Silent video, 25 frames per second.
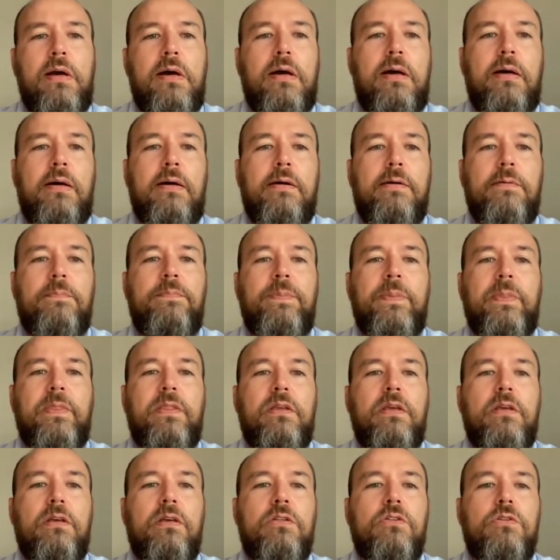
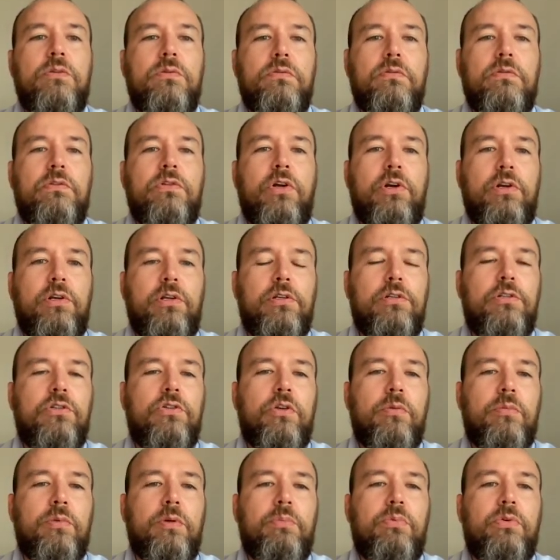in terms of targeted
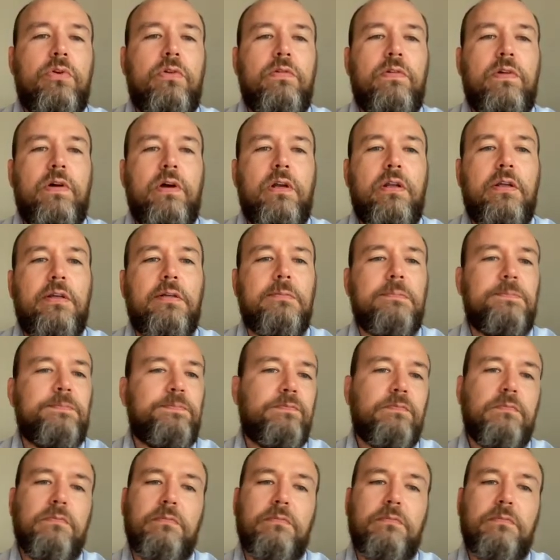genomic profiling,